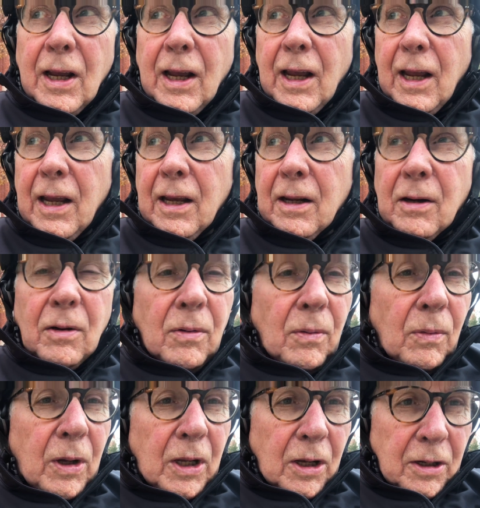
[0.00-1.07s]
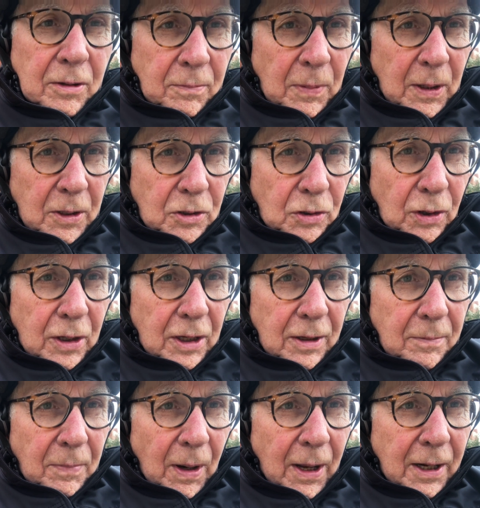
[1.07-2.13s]
and we couldn't be
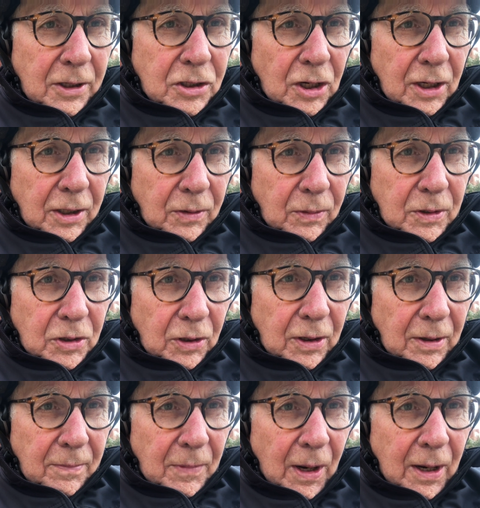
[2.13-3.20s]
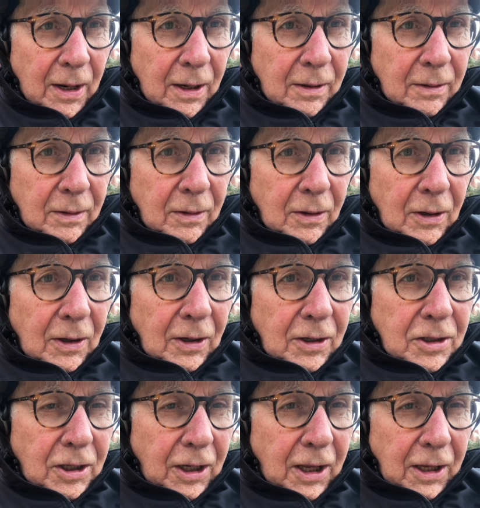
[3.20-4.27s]
treating blacks like we treat them now
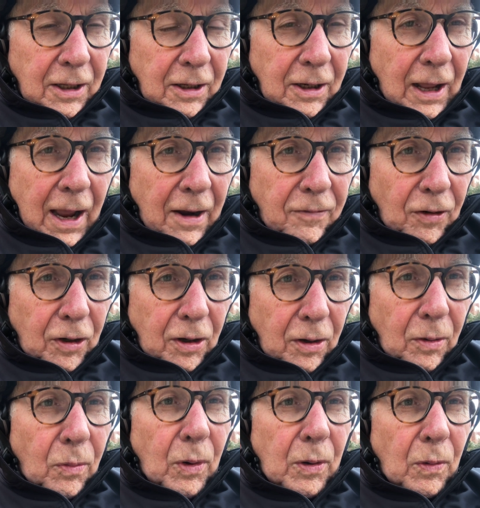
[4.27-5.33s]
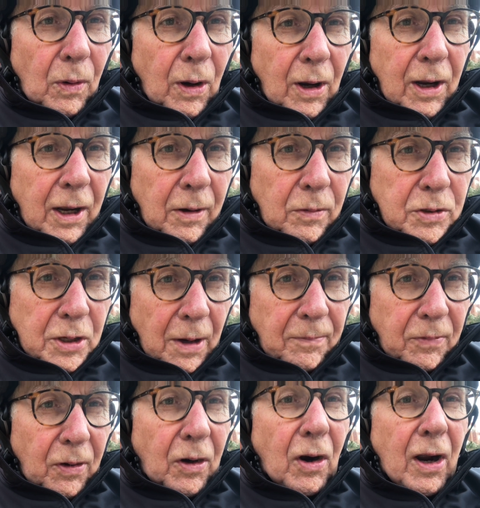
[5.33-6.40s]
to get Africa. It was
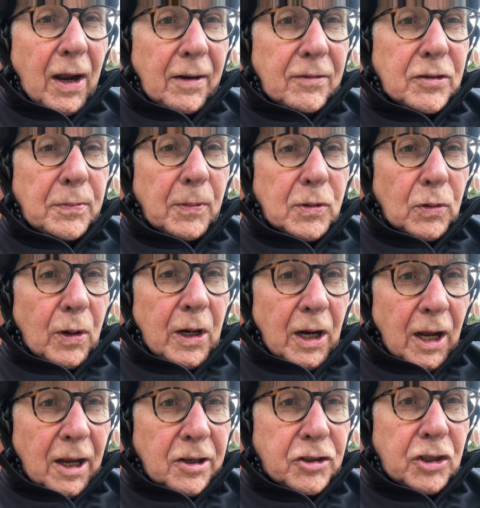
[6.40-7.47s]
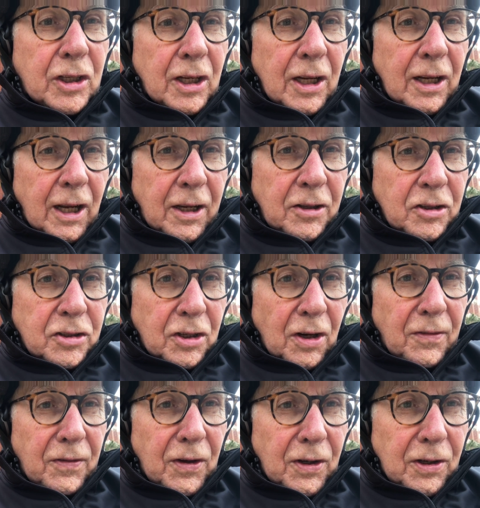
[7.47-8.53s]
up for grabs between us and the
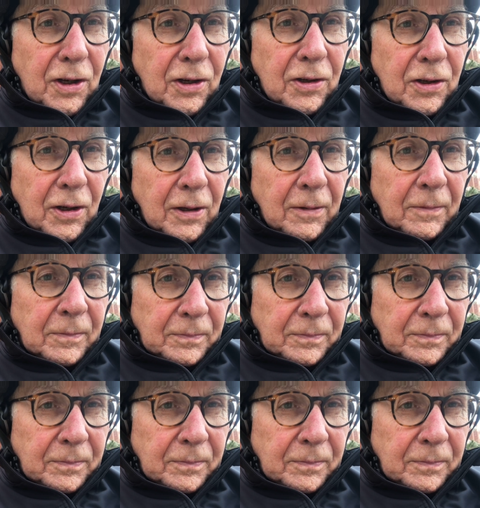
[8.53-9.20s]
Soviet Union.